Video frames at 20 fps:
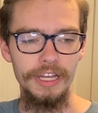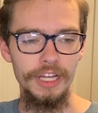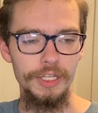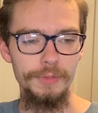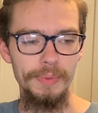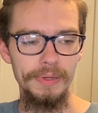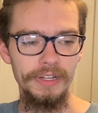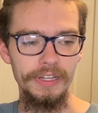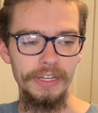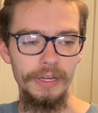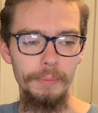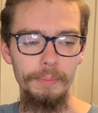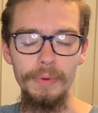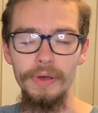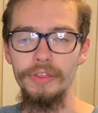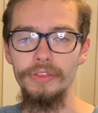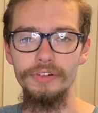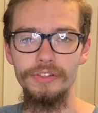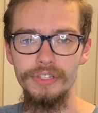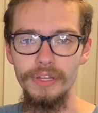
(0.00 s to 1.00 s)
It's been like a
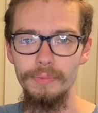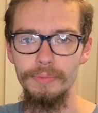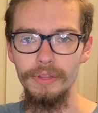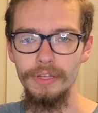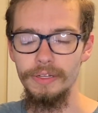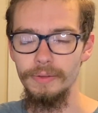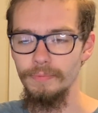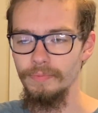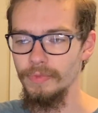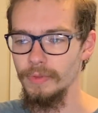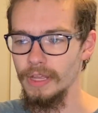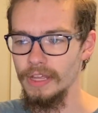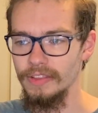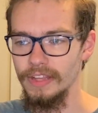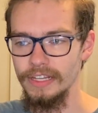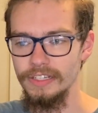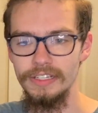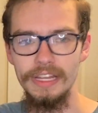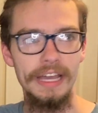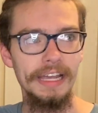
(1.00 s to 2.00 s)
month or something,
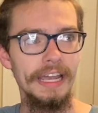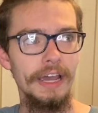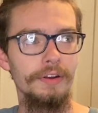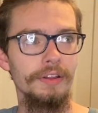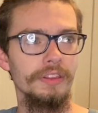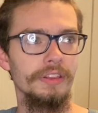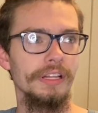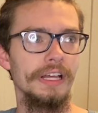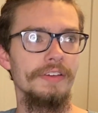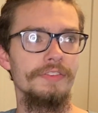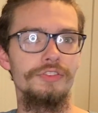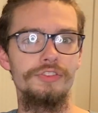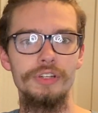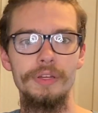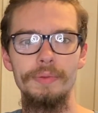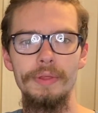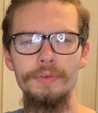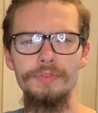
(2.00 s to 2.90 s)
and that's not counting the live stream.